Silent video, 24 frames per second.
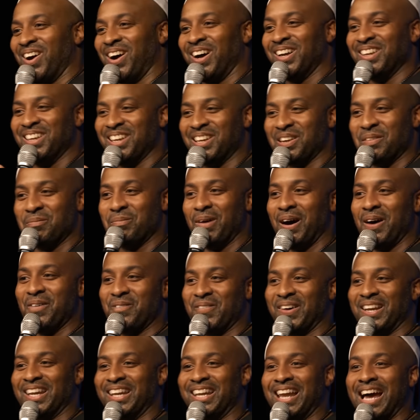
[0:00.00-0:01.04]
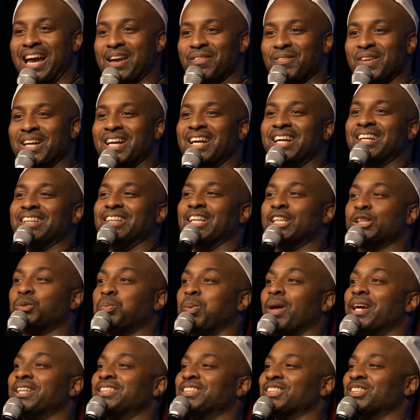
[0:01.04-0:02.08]
all you can bowl for life. This
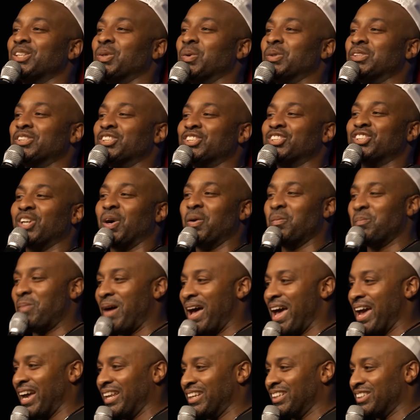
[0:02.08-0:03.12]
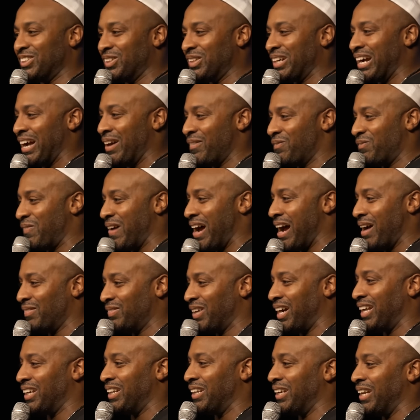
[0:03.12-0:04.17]
place is doing so bad that you got five
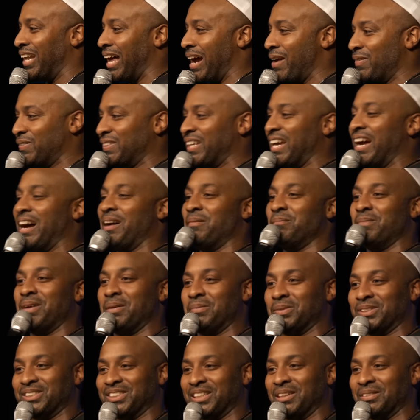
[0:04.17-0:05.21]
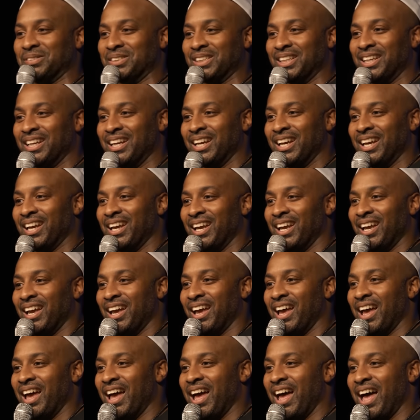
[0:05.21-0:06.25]
dollar lifetime memberships
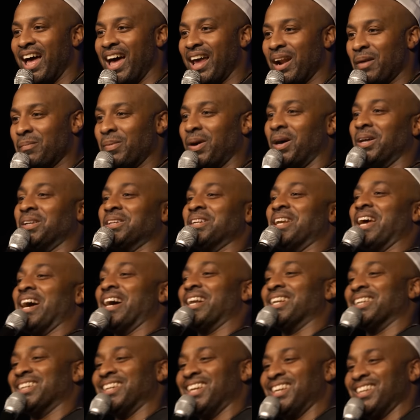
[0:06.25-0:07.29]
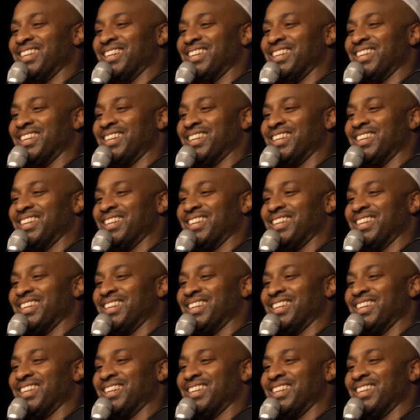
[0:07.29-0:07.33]
at a bowling alley.